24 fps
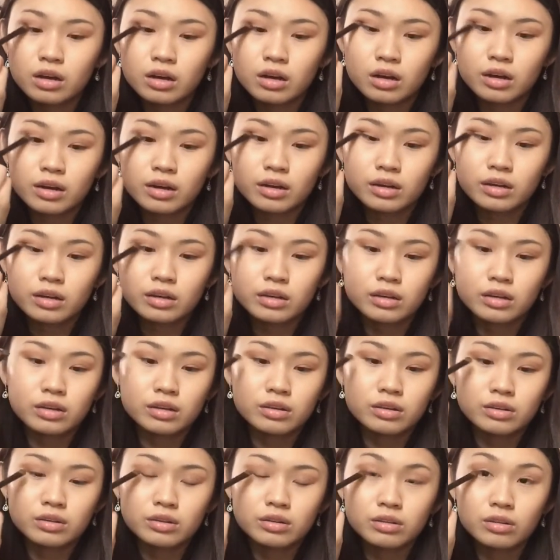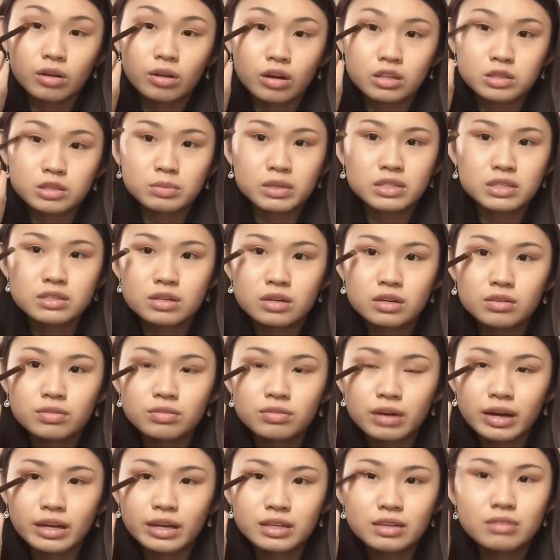I lost myself.
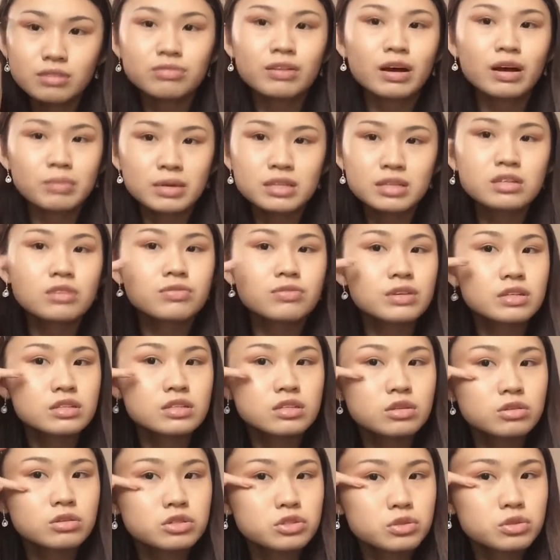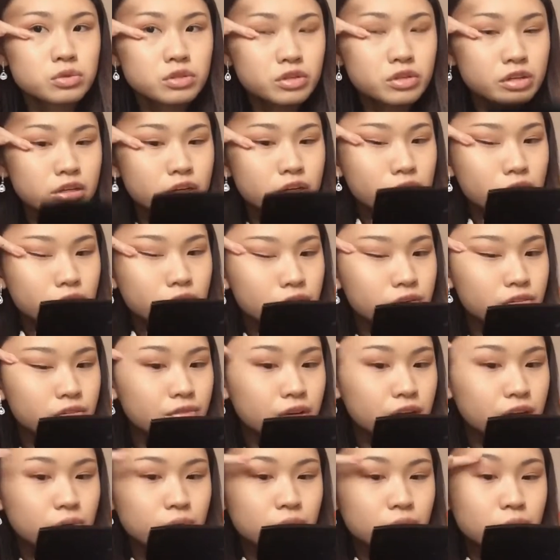I didn't find myself until junior year, if
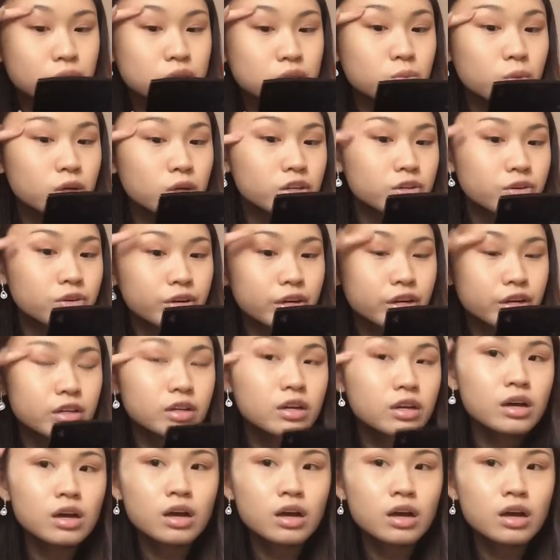anyone was wondering.